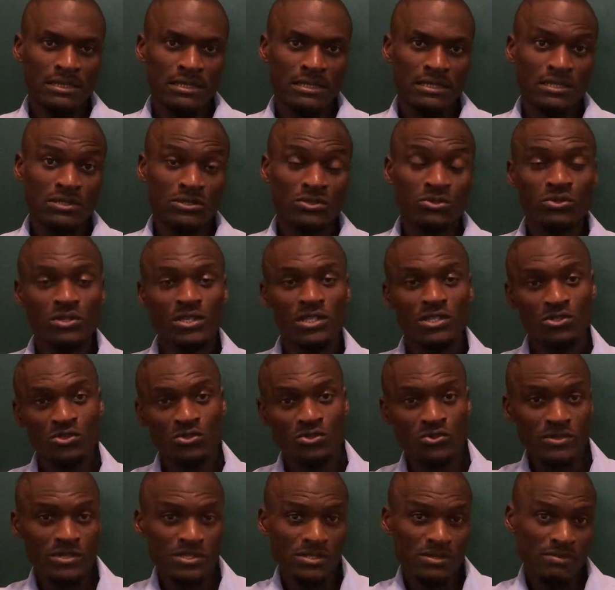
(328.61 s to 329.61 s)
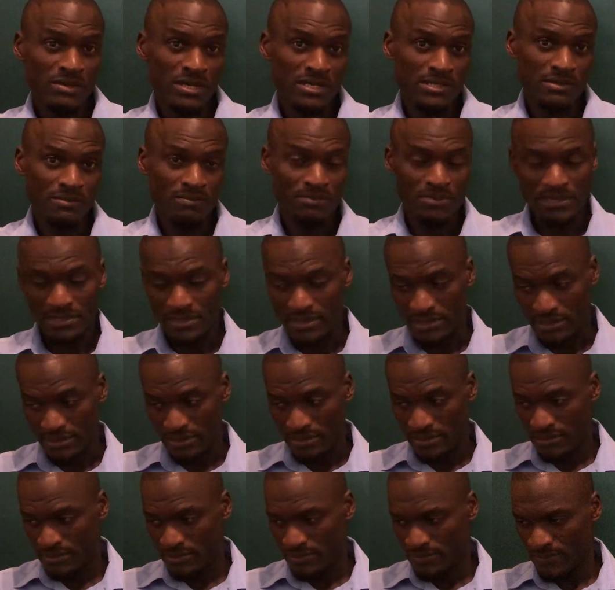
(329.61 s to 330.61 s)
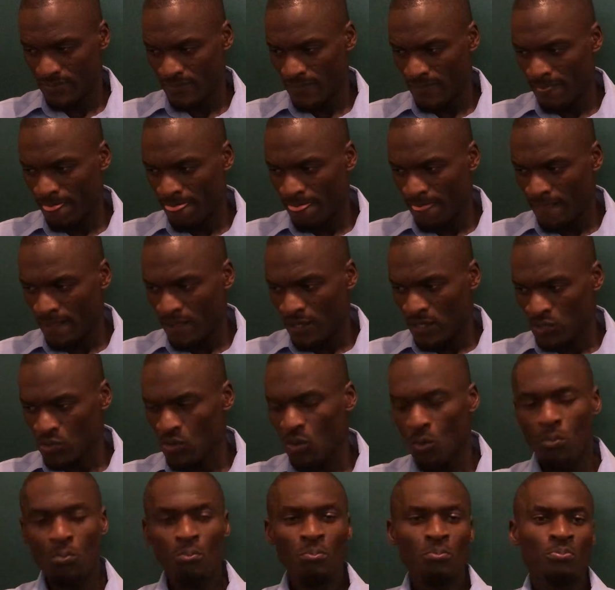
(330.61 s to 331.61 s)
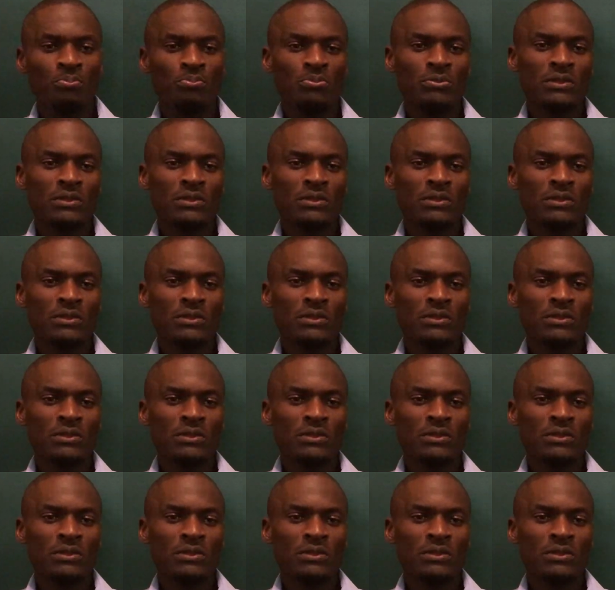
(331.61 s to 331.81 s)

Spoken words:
in doing tourism as a business. So